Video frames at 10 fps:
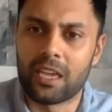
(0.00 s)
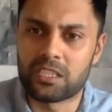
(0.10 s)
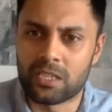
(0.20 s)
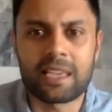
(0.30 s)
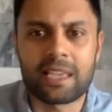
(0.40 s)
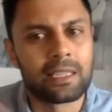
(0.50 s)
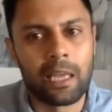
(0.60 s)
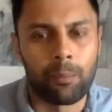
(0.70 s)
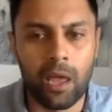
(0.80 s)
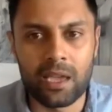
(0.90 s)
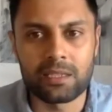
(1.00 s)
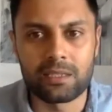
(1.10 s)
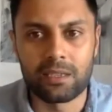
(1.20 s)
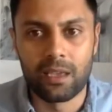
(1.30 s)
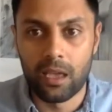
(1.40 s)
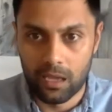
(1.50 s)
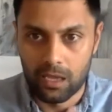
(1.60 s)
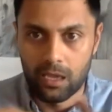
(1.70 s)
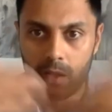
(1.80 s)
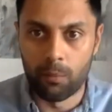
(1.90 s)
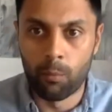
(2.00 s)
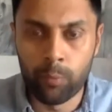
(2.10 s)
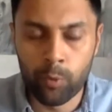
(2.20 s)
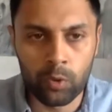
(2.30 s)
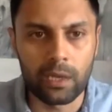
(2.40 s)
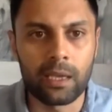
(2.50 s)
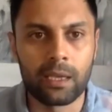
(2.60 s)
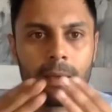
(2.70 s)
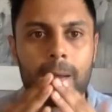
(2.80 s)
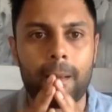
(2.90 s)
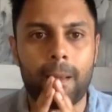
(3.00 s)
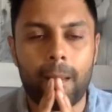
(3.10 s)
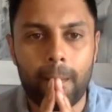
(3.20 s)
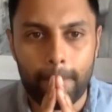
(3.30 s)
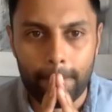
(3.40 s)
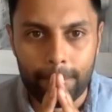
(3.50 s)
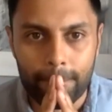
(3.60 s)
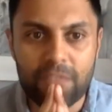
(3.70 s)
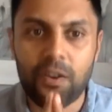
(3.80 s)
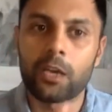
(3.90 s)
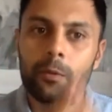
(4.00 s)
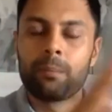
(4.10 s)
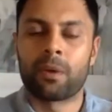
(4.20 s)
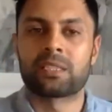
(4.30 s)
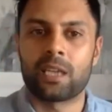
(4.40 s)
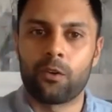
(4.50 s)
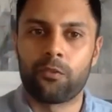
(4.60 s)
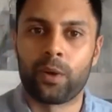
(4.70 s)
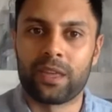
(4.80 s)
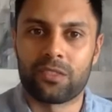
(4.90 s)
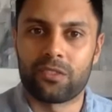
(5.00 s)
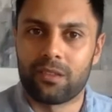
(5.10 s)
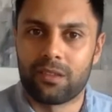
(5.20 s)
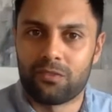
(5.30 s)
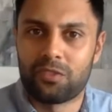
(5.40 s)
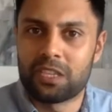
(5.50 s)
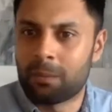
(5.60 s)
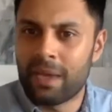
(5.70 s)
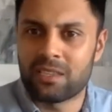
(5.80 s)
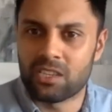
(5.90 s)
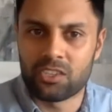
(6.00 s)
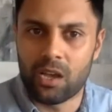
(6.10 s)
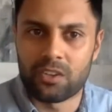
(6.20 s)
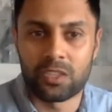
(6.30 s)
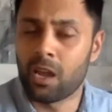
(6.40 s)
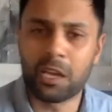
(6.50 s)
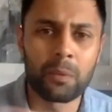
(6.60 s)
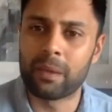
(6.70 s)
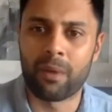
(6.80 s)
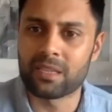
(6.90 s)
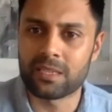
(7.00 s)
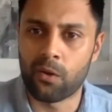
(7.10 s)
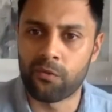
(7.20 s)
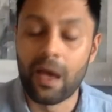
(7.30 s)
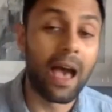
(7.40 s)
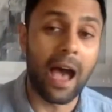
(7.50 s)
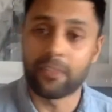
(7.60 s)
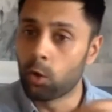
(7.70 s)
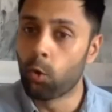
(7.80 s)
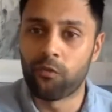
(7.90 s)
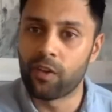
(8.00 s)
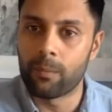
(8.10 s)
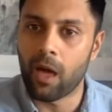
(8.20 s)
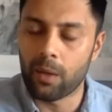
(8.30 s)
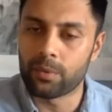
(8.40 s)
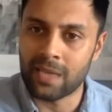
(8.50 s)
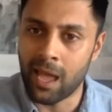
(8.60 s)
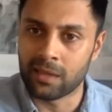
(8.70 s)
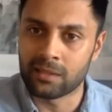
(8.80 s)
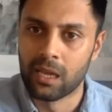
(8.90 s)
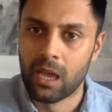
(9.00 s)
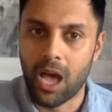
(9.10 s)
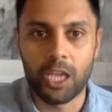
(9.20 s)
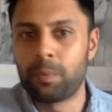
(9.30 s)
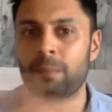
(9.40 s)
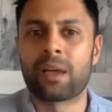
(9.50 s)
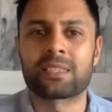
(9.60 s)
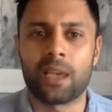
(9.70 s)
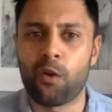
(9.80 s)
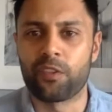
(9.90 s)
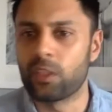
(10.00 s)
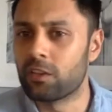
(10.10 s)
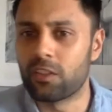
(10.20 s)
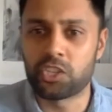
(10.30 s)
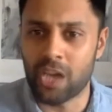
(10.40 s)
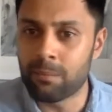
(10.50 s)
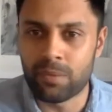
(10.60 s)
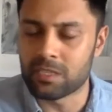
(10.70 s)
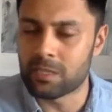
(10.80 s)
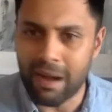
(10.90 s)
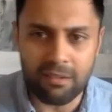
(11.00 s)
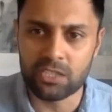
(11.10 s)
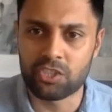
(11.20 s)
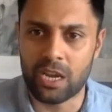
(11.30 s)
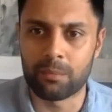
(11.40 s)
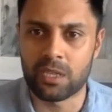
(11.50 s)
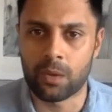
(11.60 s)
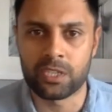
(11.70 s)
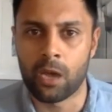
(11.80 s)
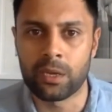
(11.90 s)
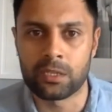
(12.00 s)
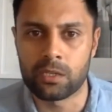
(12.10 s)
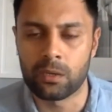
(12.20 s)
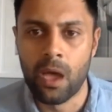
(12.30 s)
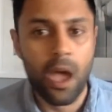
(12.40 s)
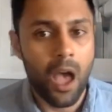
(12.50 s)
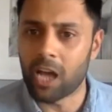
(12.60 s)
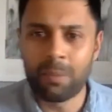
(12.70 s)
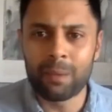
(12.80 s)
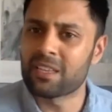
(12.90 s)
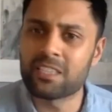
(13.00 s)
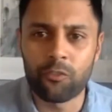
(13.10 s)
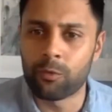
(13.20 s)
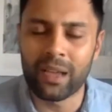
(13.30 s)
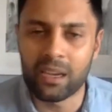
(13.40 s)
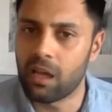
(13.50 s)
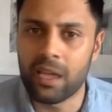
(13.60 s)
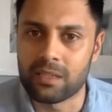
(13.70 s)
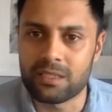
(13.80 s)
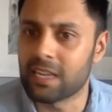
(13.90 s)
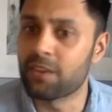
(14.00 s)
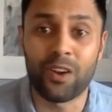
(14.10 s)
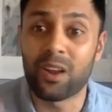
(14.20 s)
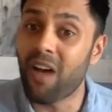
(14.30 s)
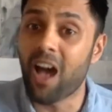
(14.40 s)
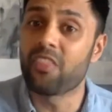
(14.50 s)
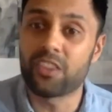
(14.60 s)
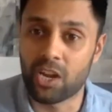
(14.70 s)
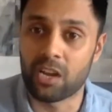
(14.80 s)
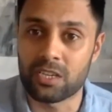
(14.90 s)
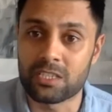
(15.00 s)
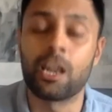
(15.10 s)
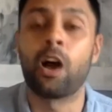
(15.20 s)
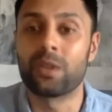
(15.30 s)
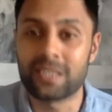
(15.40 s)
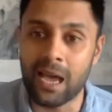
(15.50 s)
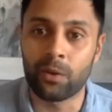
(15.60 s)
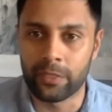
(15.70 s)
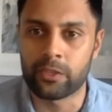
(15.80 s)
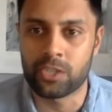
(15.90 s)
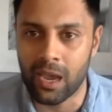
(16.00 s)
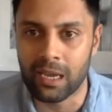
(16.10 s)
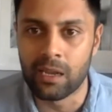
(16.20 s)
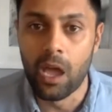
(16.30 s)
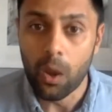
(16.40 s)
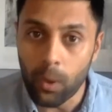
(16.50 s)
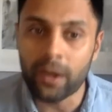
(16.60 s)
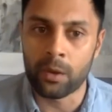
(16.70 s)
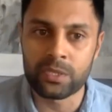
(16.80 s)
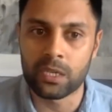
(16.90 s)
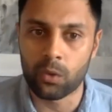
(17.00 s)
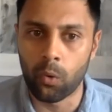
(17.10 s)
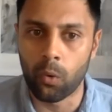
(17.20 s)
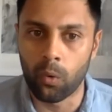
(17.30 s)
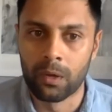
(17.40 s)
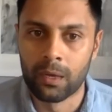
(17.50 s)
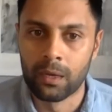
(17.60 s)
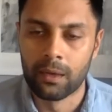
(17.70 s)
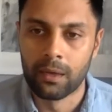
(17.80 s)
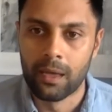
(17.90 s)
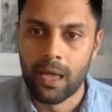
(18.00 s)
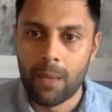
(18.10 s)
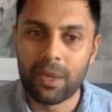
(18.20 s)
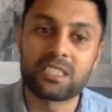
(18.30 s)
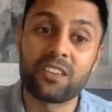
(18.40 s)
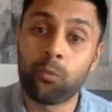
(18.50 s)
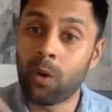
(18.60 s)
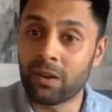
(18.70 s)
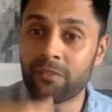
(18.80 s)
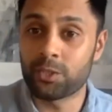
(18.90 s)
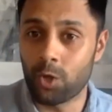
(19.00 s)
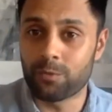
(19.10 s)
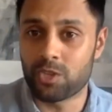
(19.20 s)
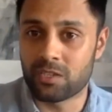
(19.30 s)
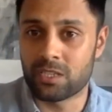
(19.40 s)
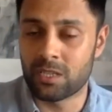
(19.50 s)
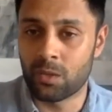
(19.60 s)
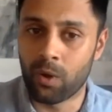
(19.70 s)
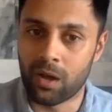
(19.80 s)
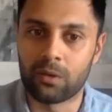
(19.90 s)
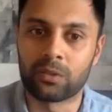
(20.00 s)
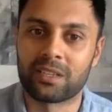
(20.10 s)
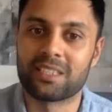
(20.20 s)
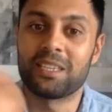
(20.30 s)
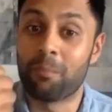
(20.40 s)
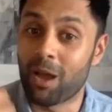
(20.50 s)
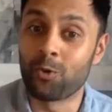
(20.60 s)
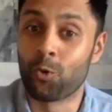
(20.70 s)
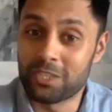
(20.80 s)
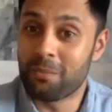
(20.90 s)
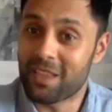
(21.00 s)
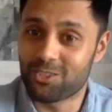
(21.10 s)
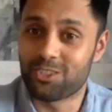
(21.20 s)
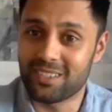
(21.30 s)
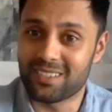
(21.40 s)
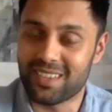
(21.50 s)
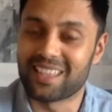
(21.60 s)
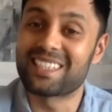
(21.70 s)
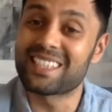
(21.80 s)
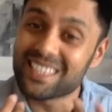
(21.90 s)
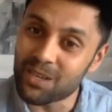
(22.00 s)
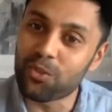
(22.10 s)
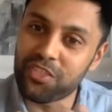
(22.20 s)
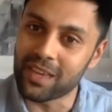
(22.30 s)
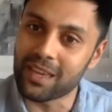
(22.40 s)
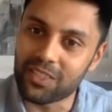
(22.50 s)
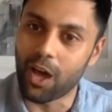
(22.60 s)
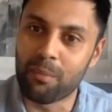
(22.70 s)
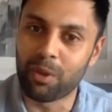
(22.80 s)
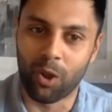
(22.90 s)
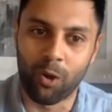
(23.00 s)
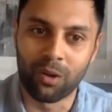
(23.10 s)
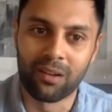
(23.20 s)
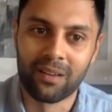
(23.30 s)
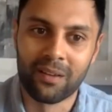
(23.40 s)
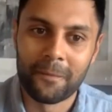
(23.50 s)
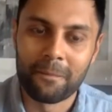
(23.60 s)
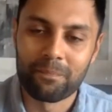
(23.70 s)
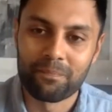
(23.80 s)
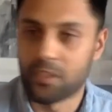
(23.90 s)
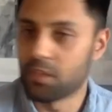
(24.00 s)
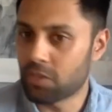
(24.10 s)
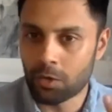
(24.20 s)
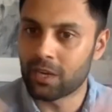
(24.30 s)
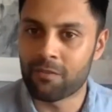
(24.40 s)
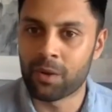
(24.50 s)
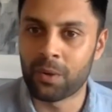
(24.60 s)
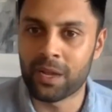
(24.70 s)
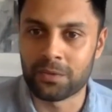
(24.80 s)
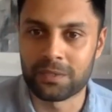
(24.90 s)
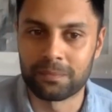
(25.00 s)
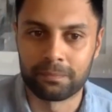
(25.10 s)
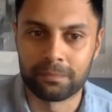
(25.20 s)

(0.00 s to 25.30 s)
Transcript: it's a lesson that applies more broadly. If I could be myself with this amazing judge, then I could be myself at the law firm that I was at. I could be myself at the chambers, the barrister's chambers I was going to. I could be myself with my clients and in front of other judges lower down in the chain when I was in court. Because if one of the top judges in the world can see my naughty messages and still think that I belong, then so can everyone else.